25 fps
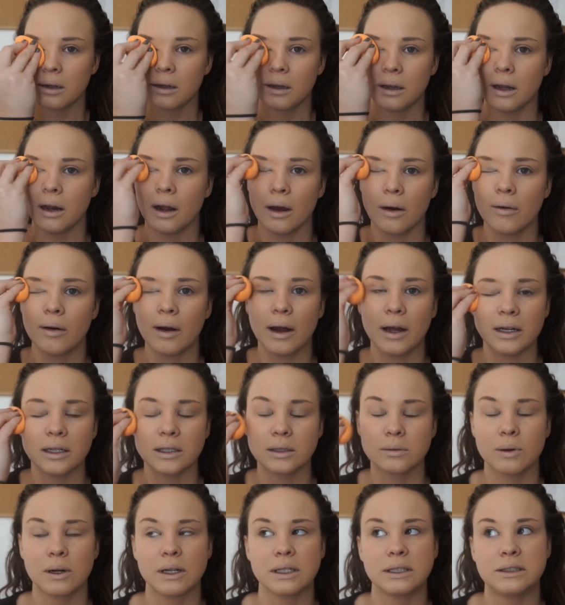you know, I
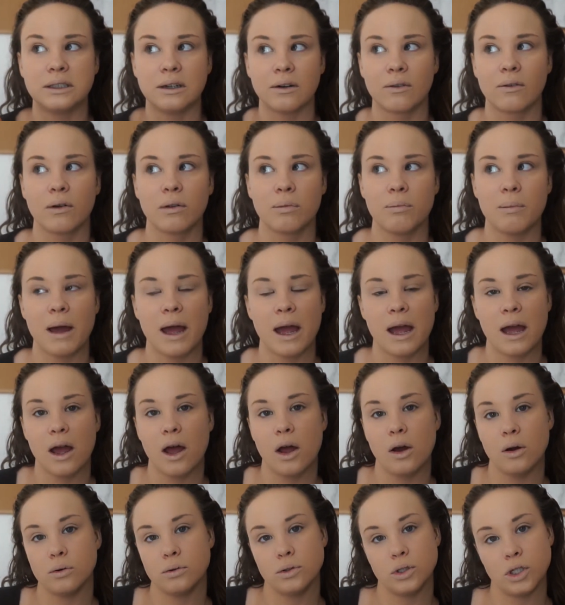just want to stick with my
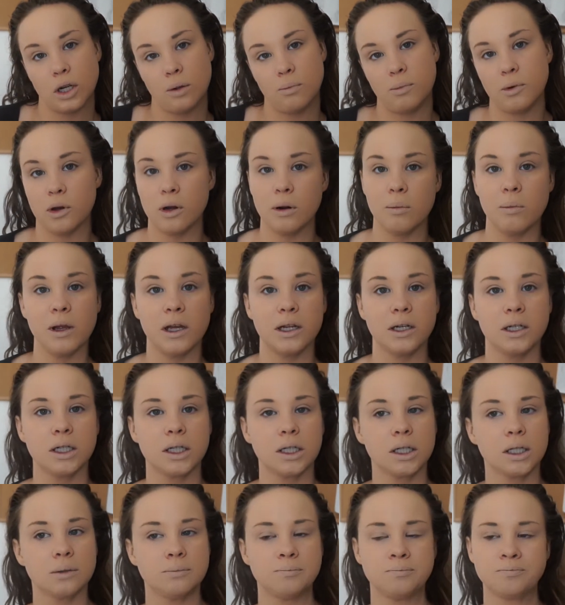OG beauty
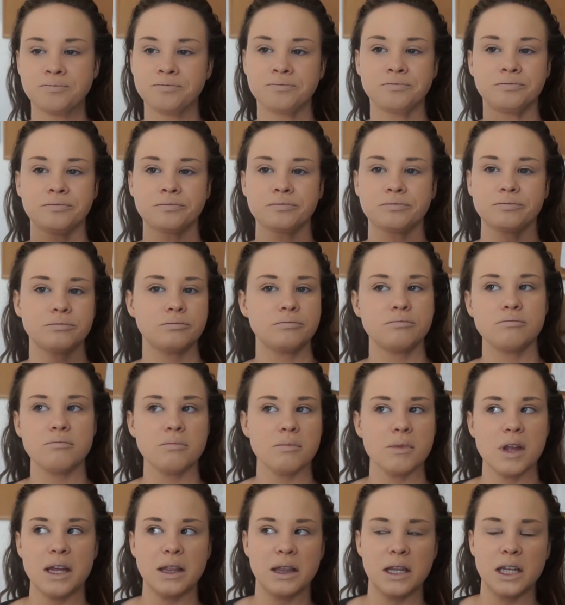blender,
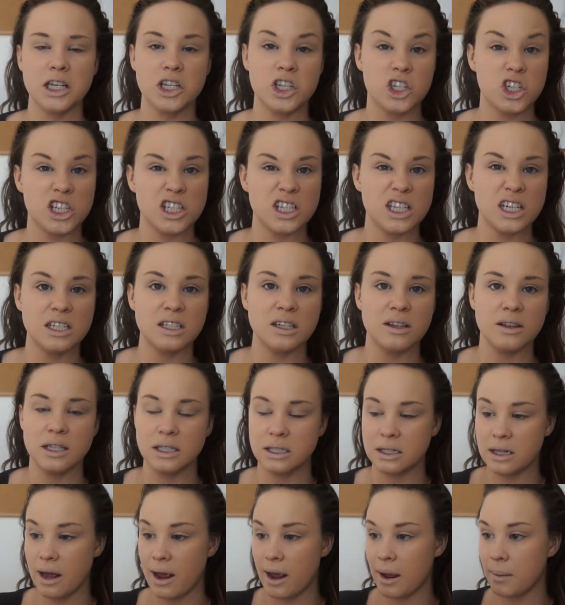and this just isn't the
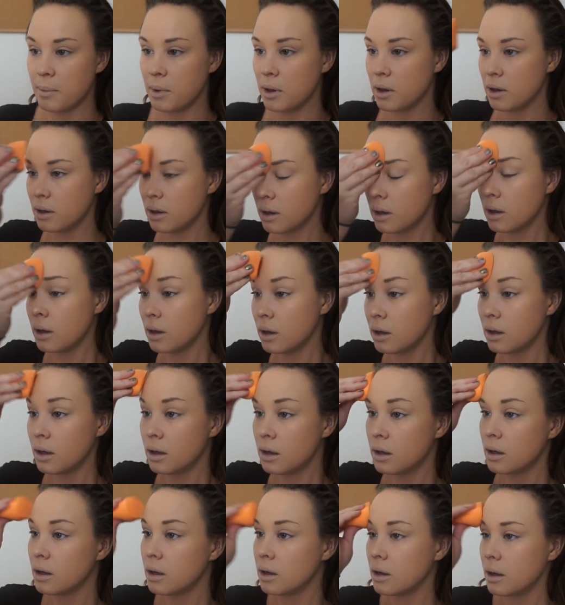same.
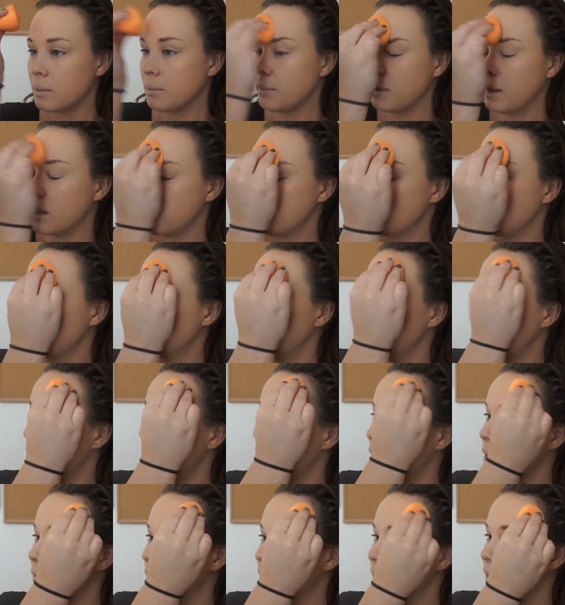But I'm gonna
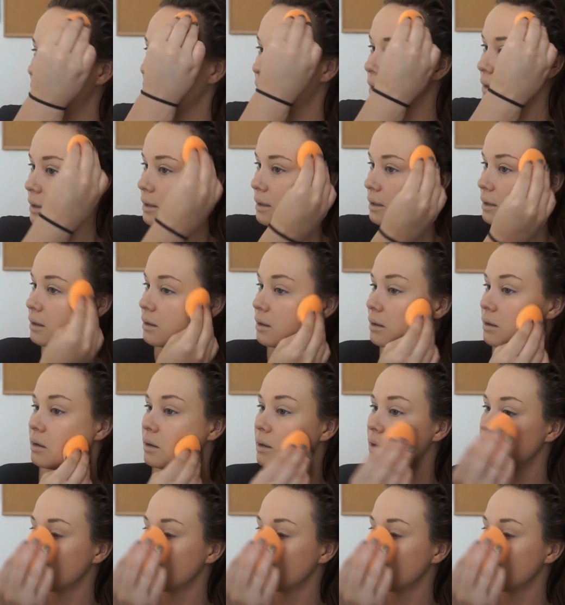work with it.